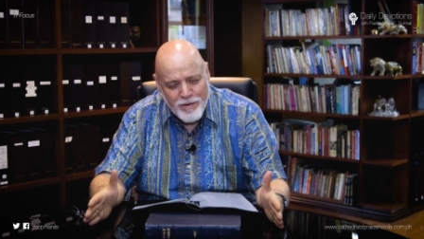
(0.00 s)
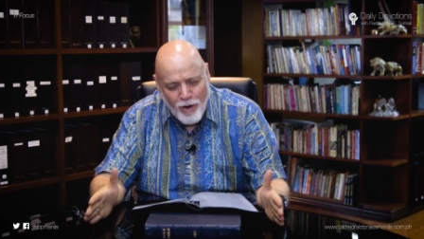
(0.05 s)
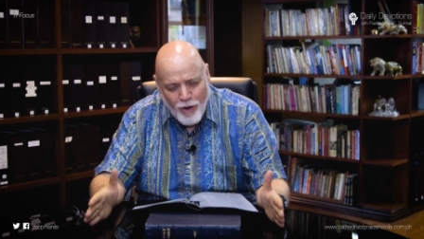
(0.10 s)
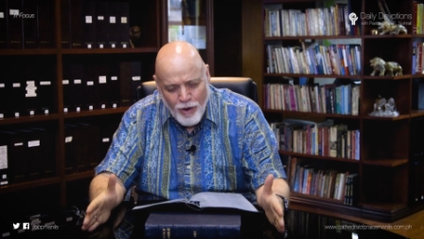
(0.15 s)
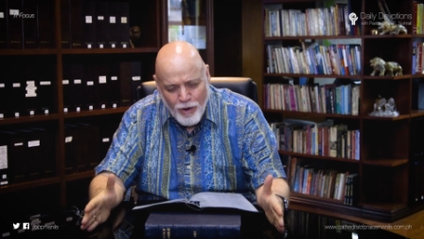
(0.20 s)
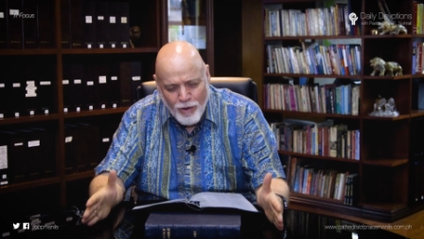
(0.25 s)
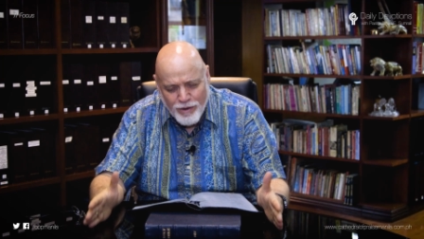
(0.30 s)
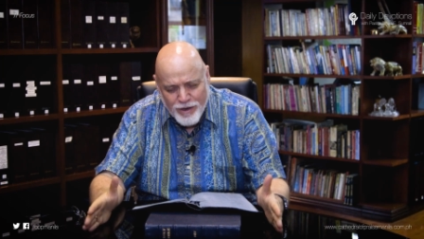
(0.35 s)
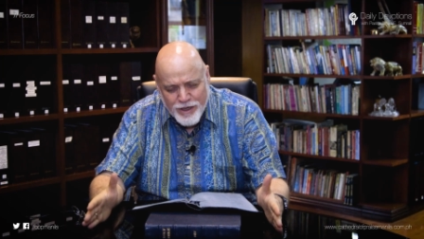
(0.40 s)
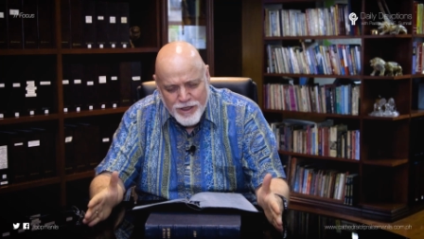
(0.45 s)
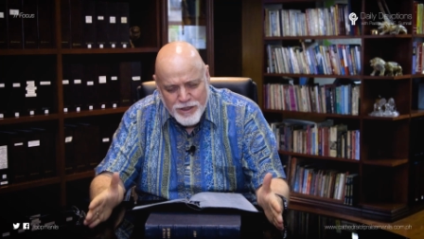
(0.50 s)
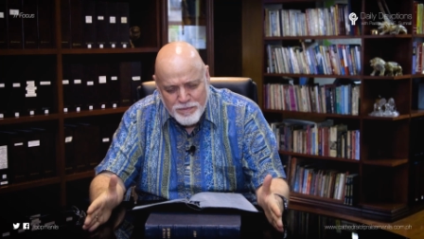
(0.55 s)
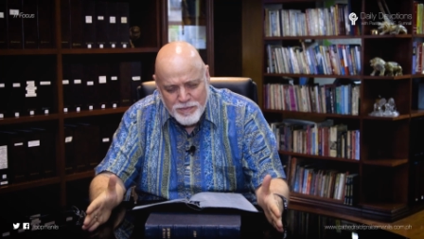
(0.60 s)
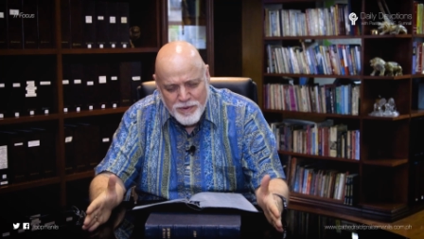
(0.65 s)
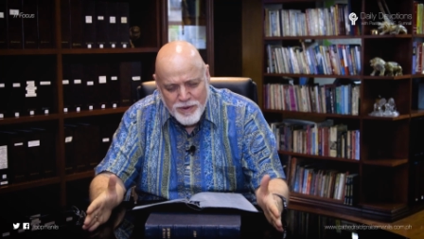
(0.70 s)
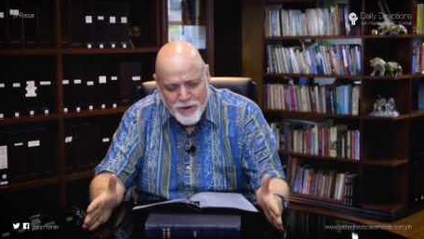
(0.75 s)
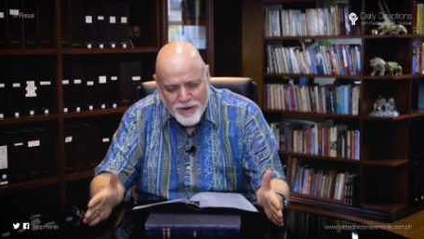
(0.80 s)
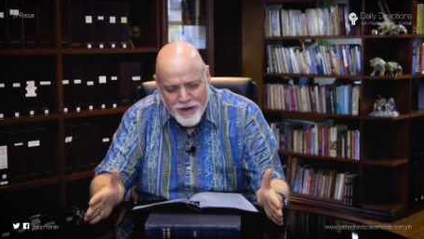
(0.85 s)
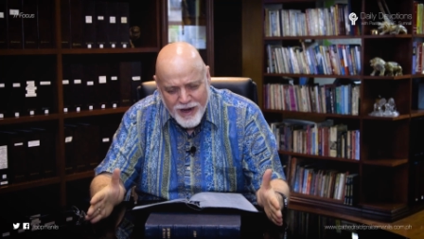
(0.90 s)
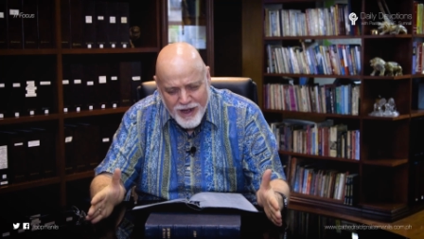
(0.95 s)
Holy
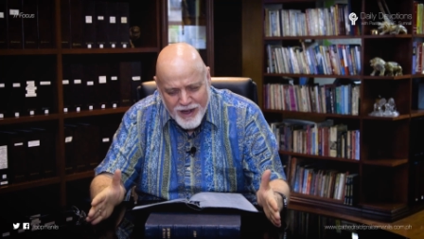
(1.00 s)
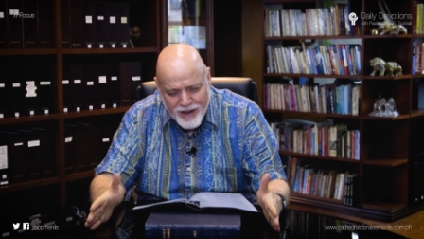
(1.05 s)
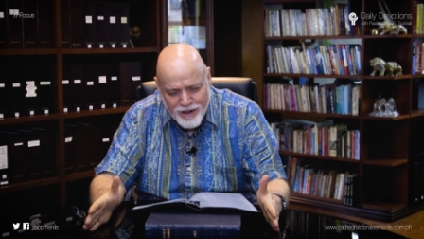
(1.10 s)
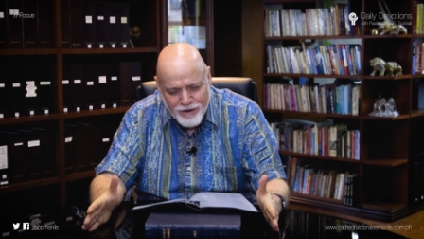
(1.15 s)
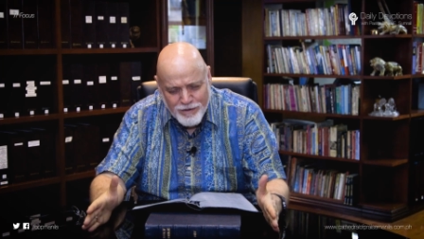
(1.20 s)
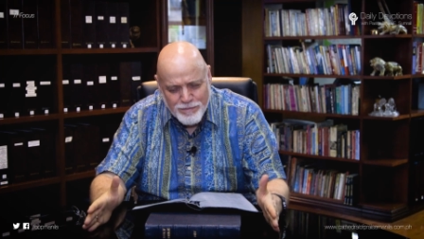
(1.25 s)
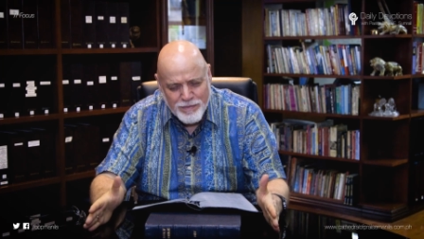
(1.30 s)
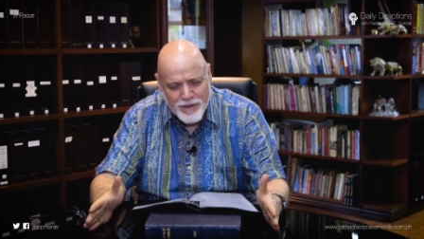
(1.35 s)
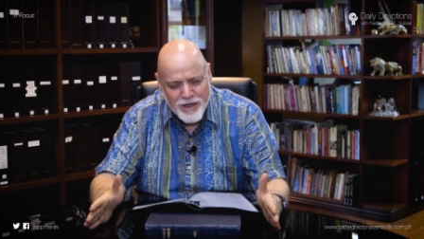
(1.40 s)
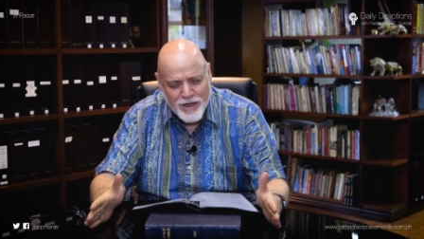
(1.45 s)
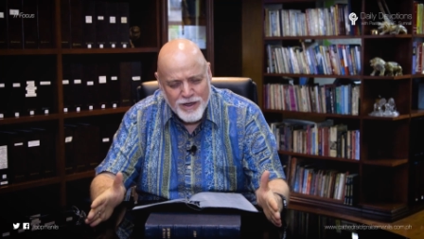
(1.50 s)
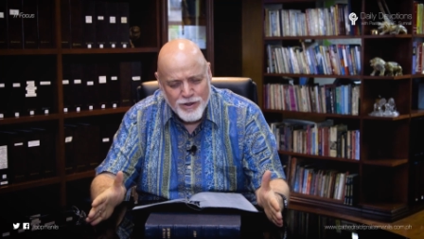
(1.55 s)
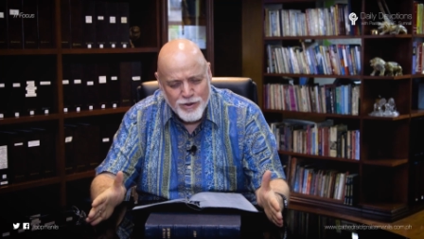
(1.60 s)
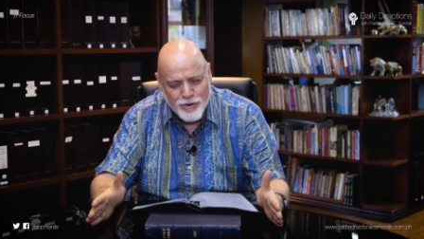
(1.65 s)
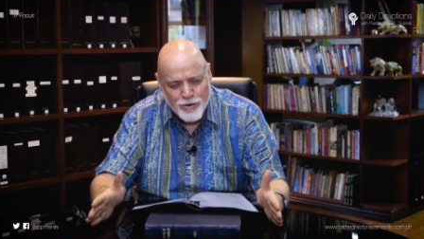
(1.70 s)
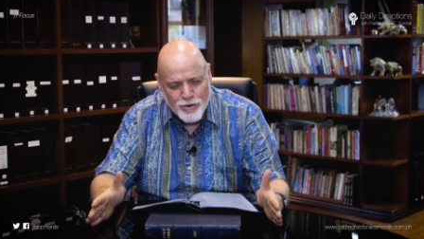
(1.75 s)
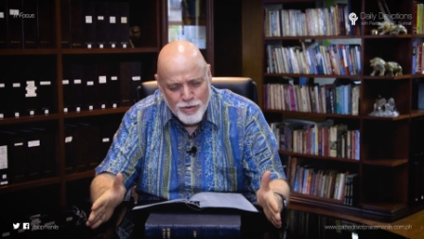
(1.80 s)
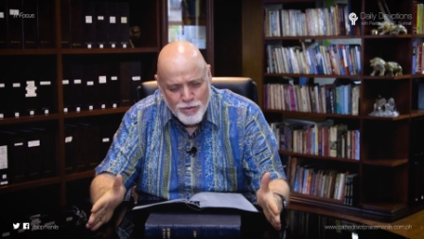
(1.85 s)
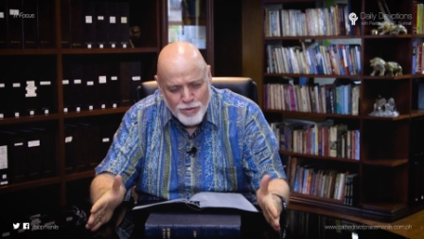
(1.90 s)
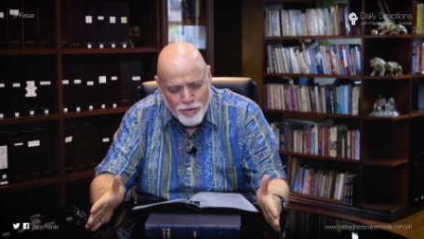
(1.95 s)
Spirit, help me
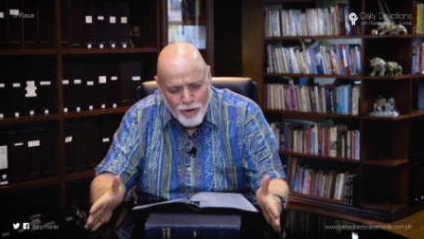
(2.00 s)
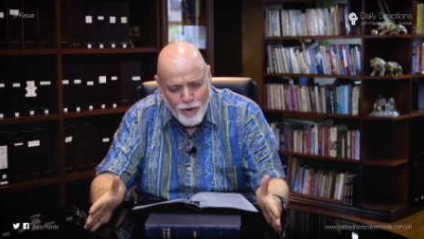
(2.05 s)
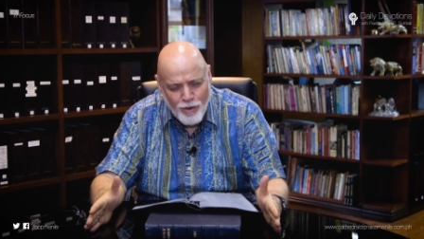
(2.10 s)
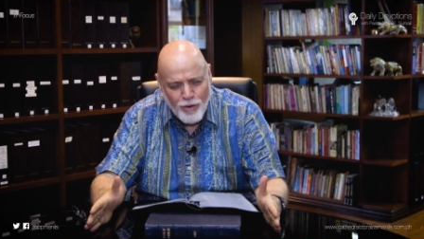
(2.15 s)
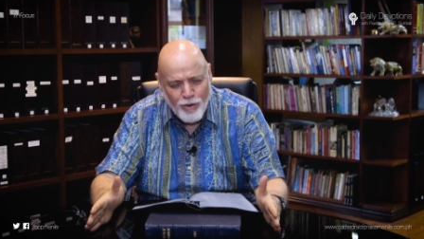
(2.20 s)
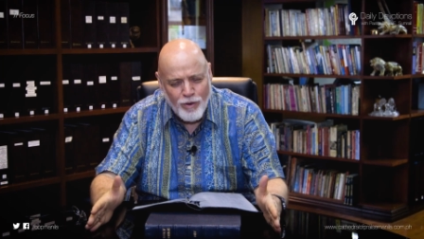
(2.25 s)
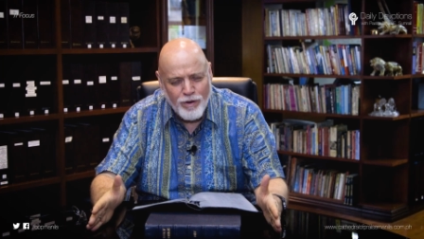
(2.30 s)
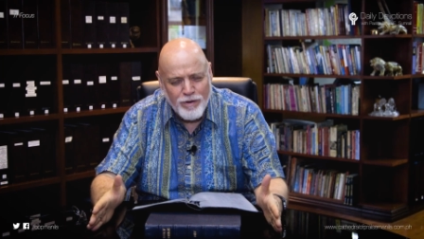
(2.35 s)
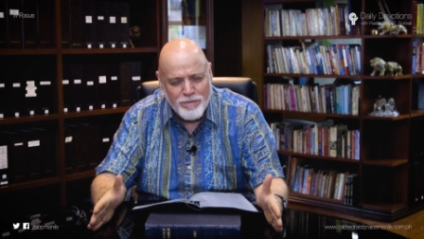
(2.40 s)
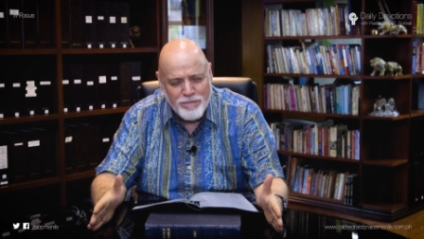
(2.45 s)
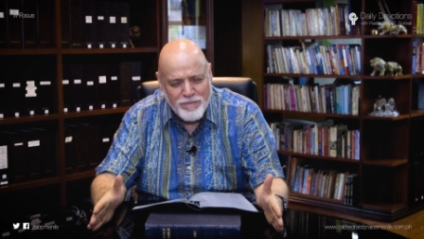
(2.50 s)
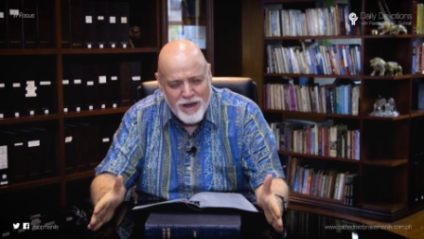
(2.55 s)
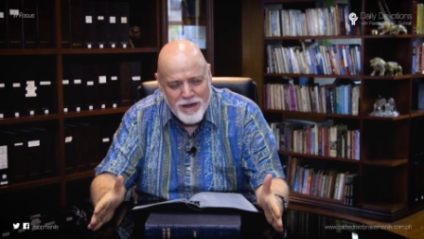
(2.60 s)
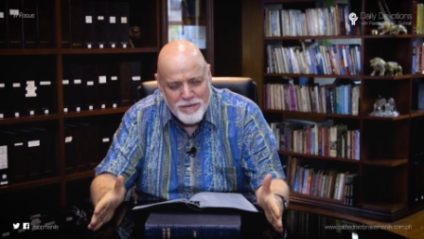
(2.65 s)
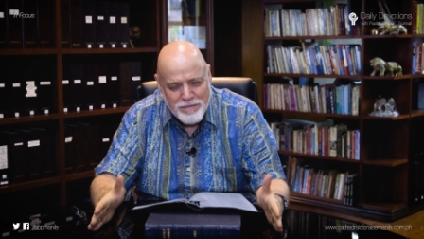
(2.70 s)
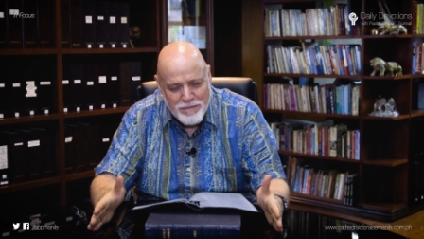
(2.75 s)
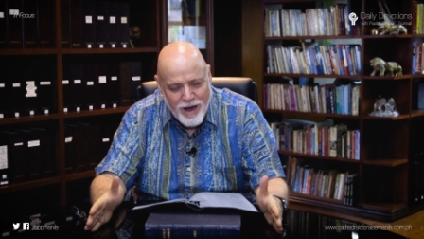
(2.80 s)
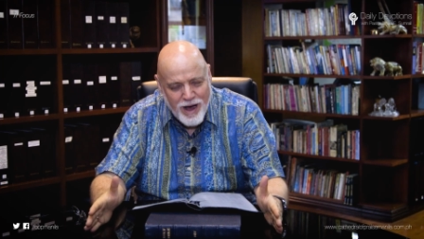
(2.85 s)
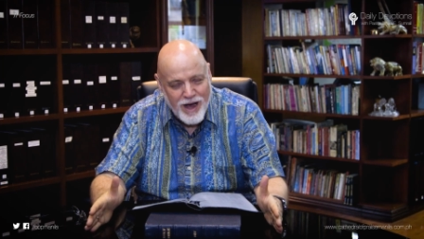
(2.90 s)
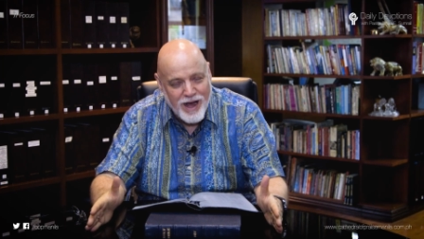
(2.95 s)
control
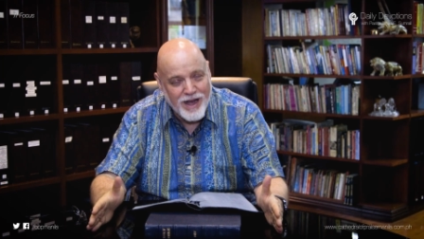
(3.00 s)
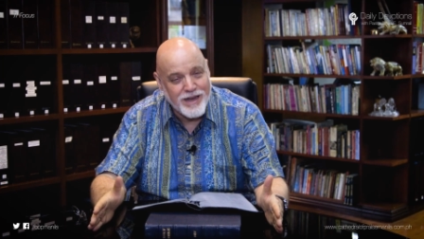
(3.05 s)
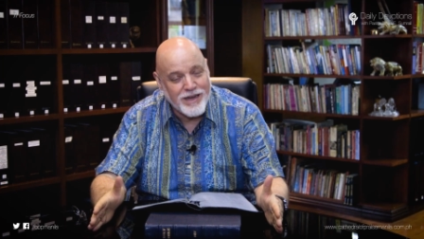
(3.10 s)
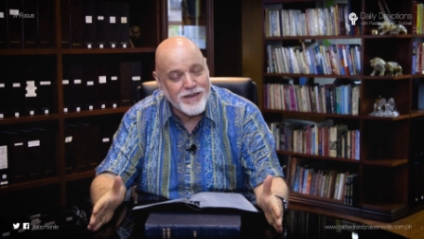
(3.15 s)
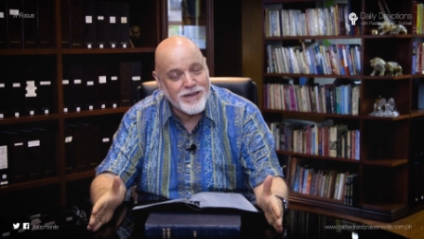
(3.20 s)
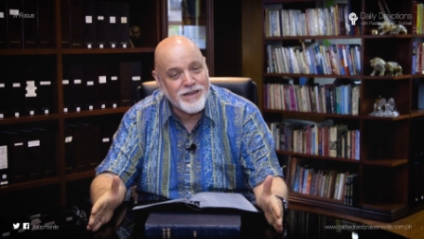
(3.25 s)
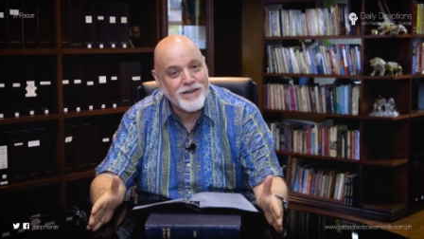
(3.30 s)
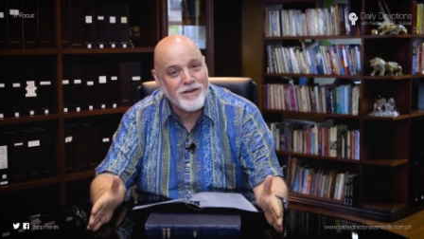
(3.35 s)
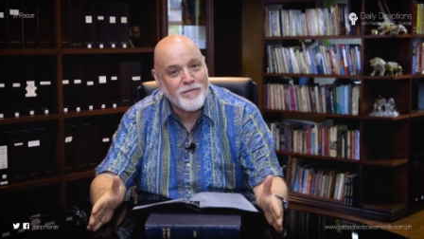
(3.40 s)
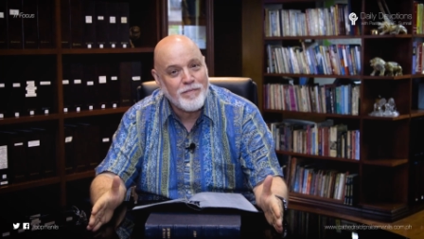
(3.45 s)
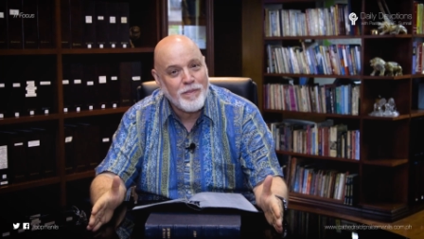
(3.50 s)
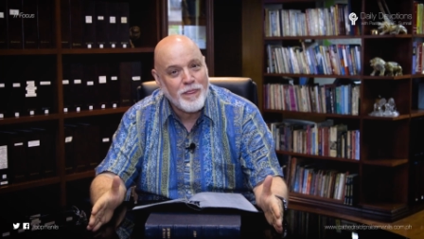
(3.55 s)
my mind.